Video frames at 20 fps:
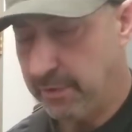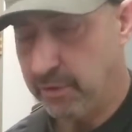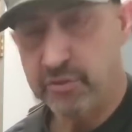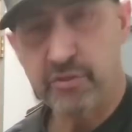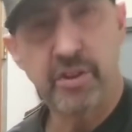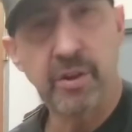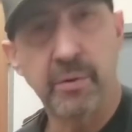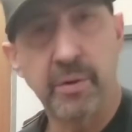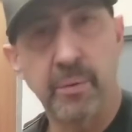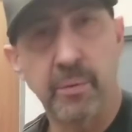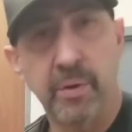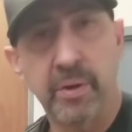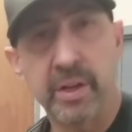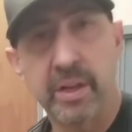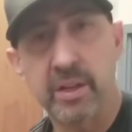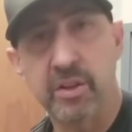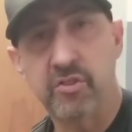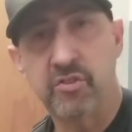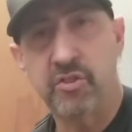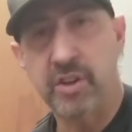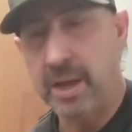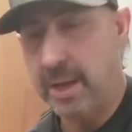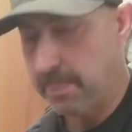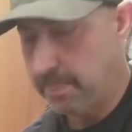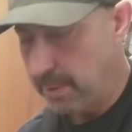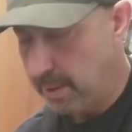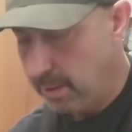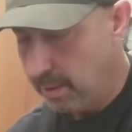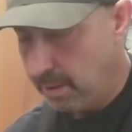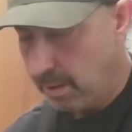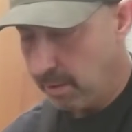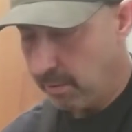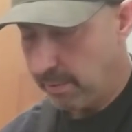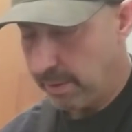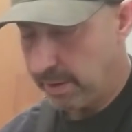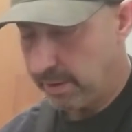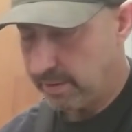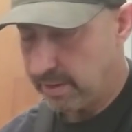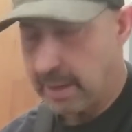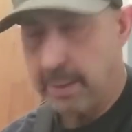they're still in really good shape. A
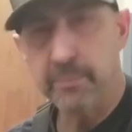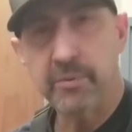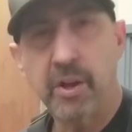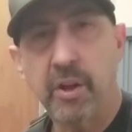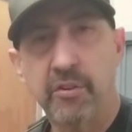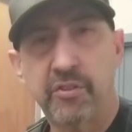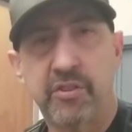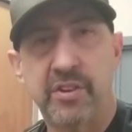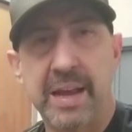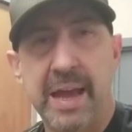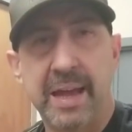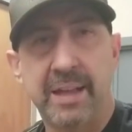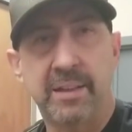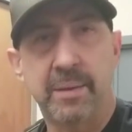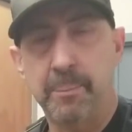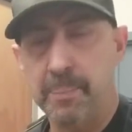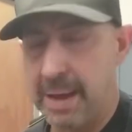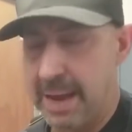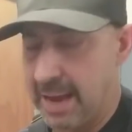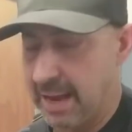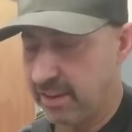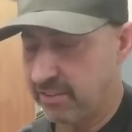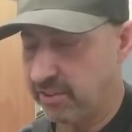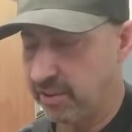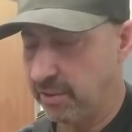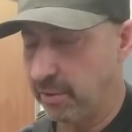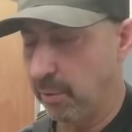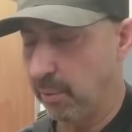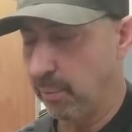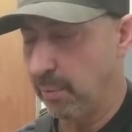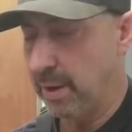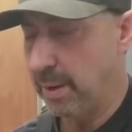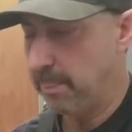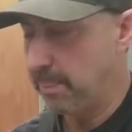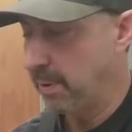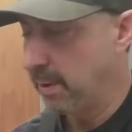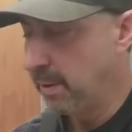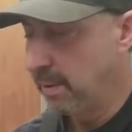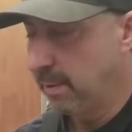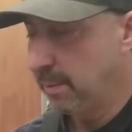lot of times I'll snag the backs and they'll
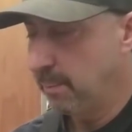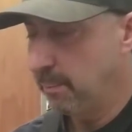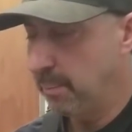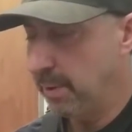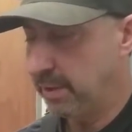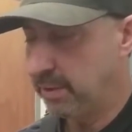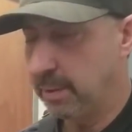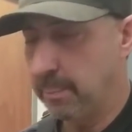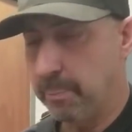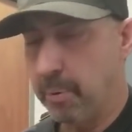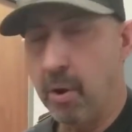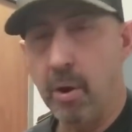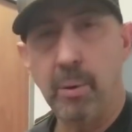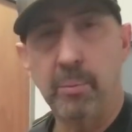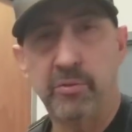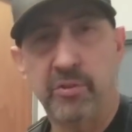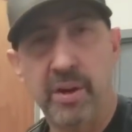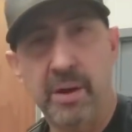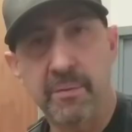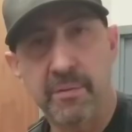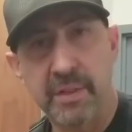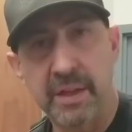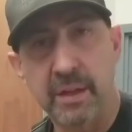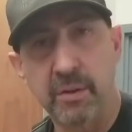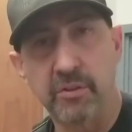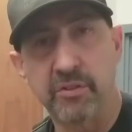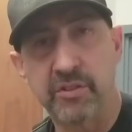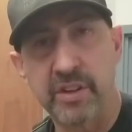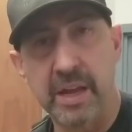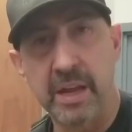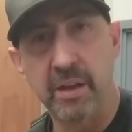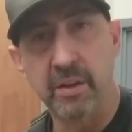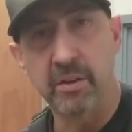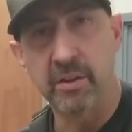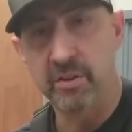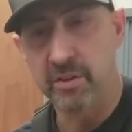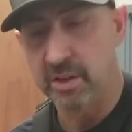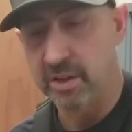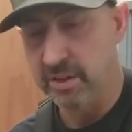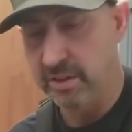rip, but the palms and everything will stay in
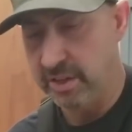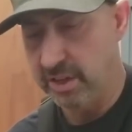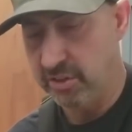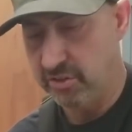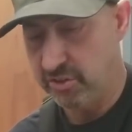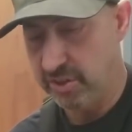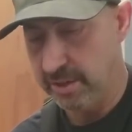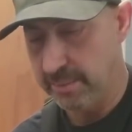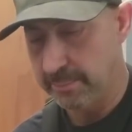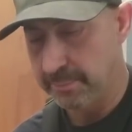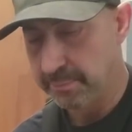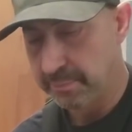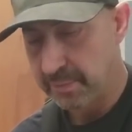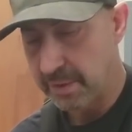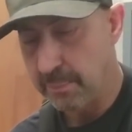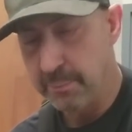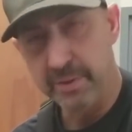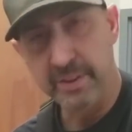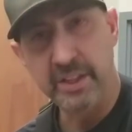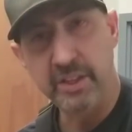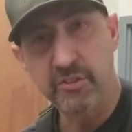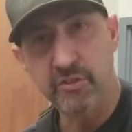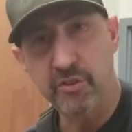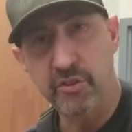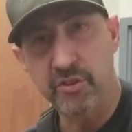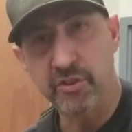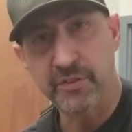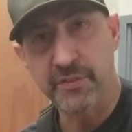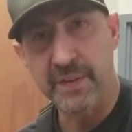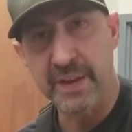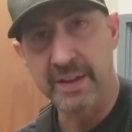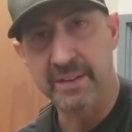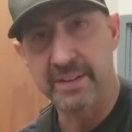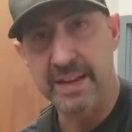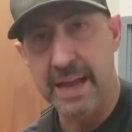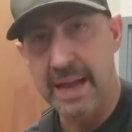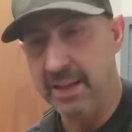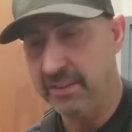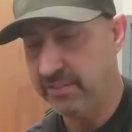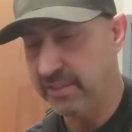good condition. But these are just
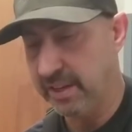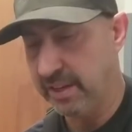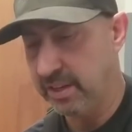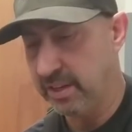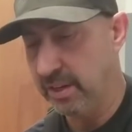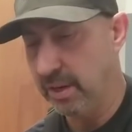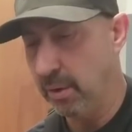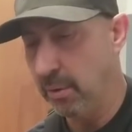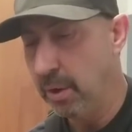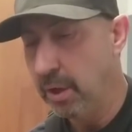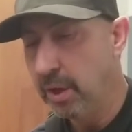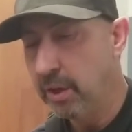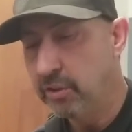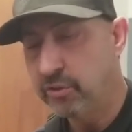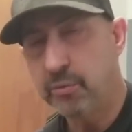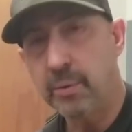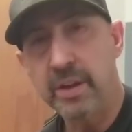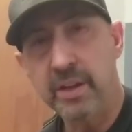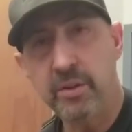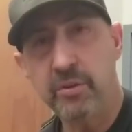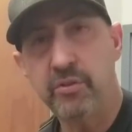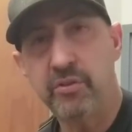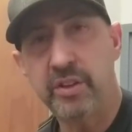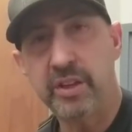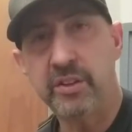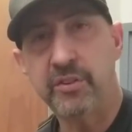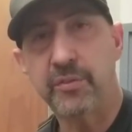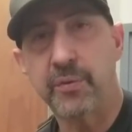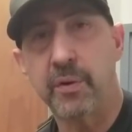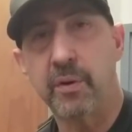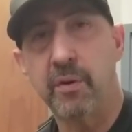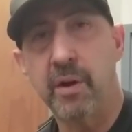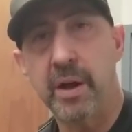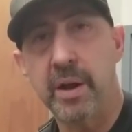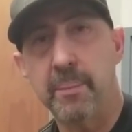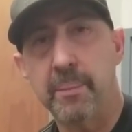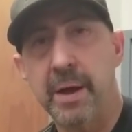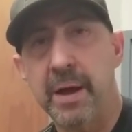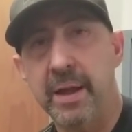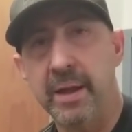fantastic, you know. So I use these for a
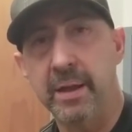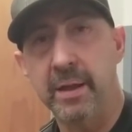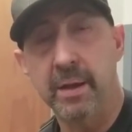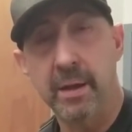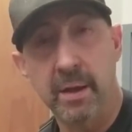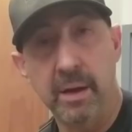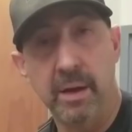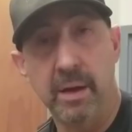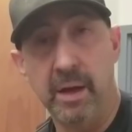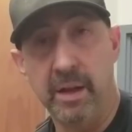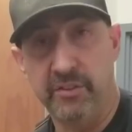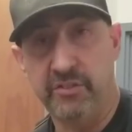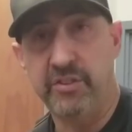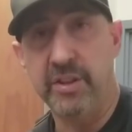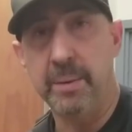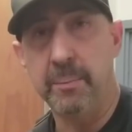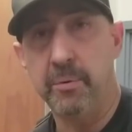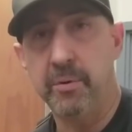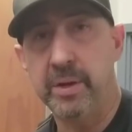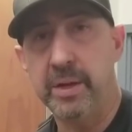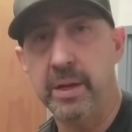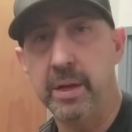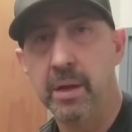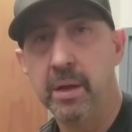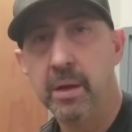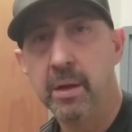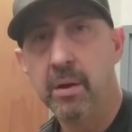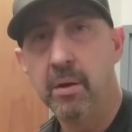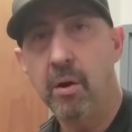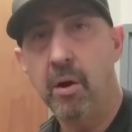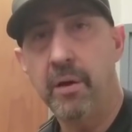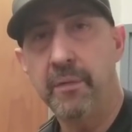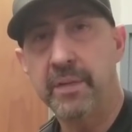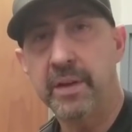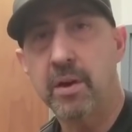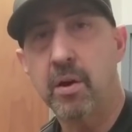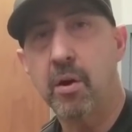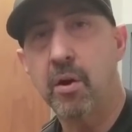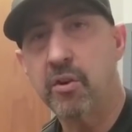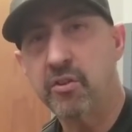lot of my assembly on the
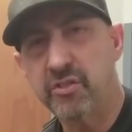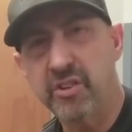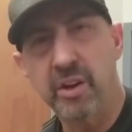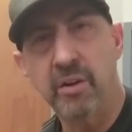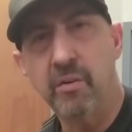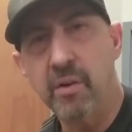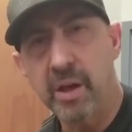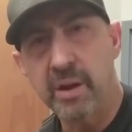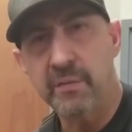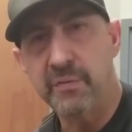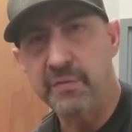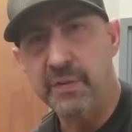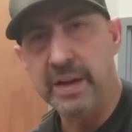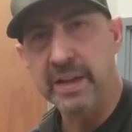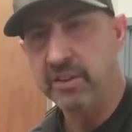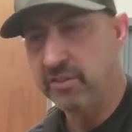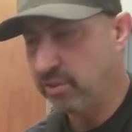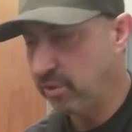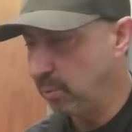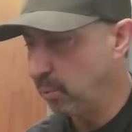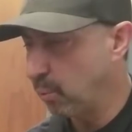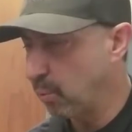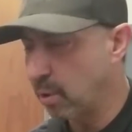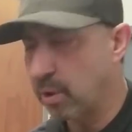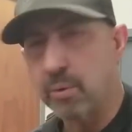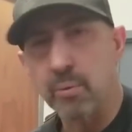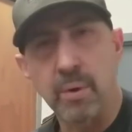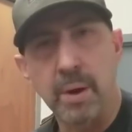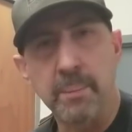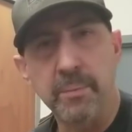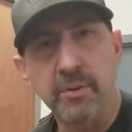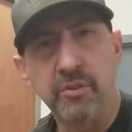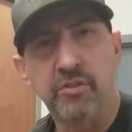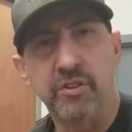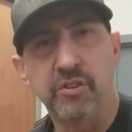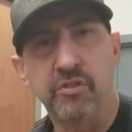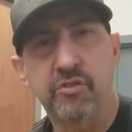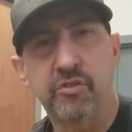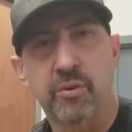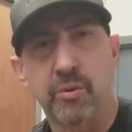cars and a lot of fine-tuned work where I'm
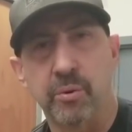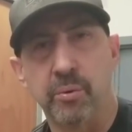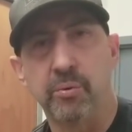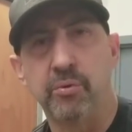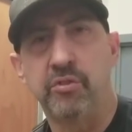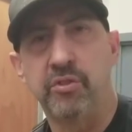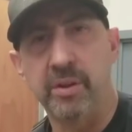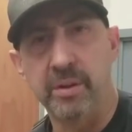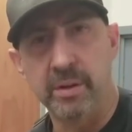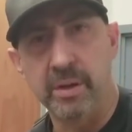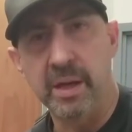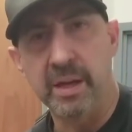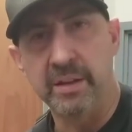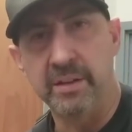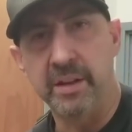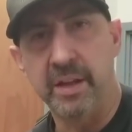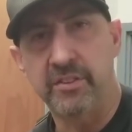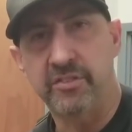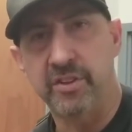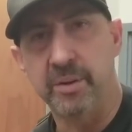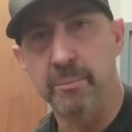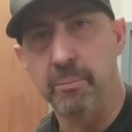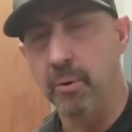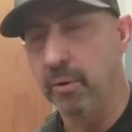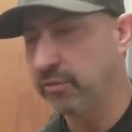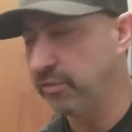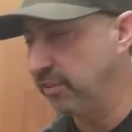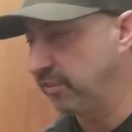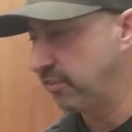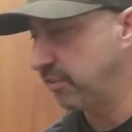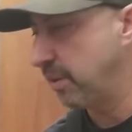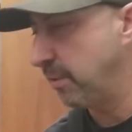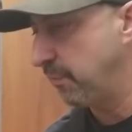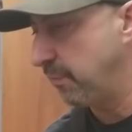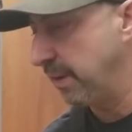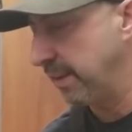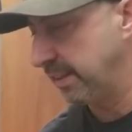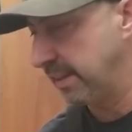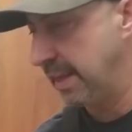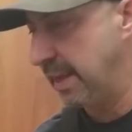using screws and nuts and bolts and stuff
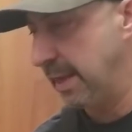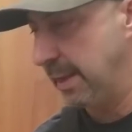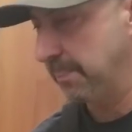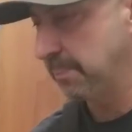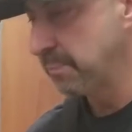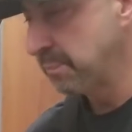like that.